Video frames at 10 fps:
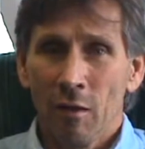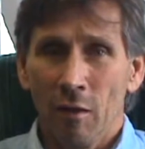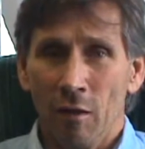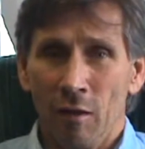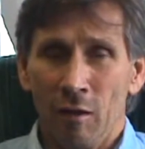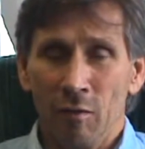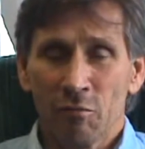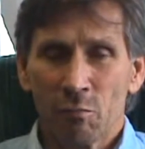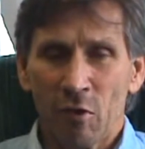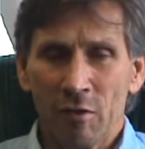
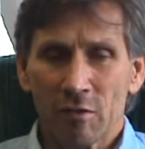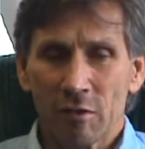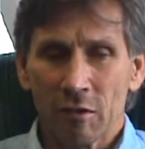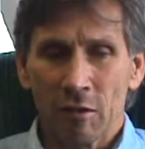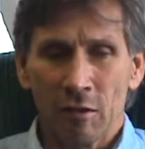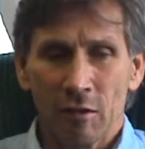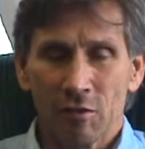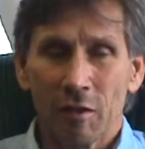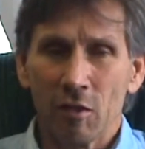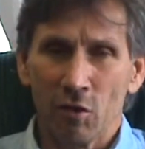I've spent
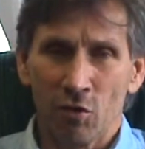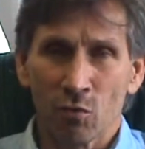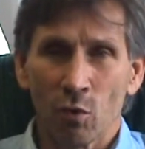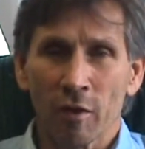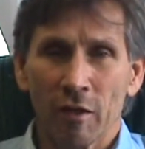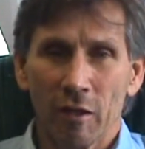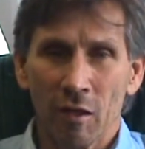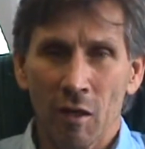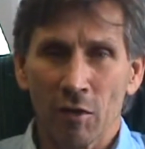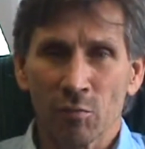10 years working in a
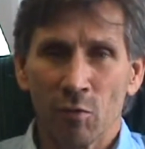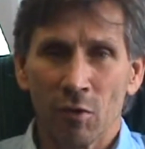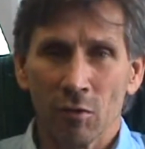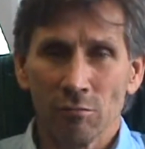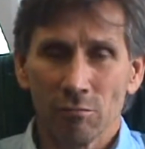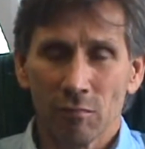hospital.